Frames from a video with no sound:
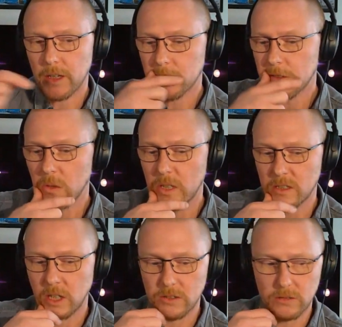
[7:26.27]
So
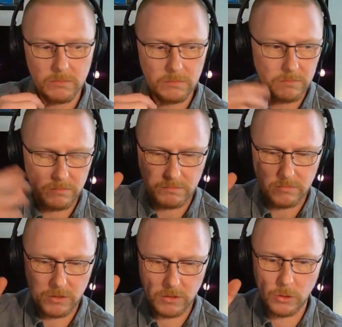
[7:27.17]
it's not
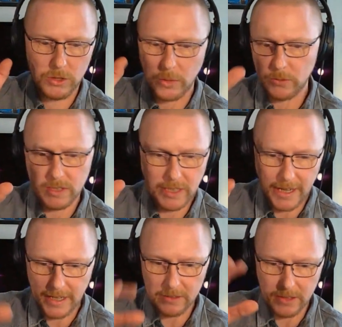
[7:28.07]
who shouts
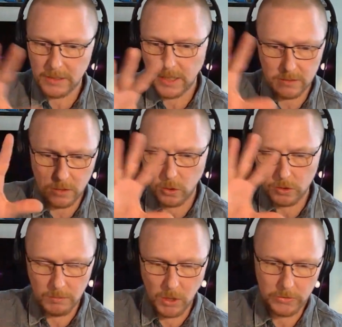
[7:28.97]
highest that gets to talk
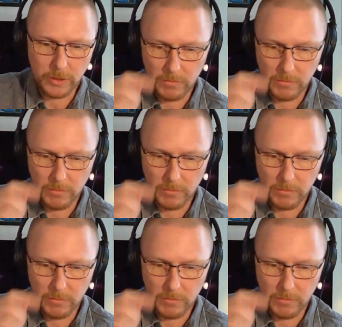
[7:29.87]
the most.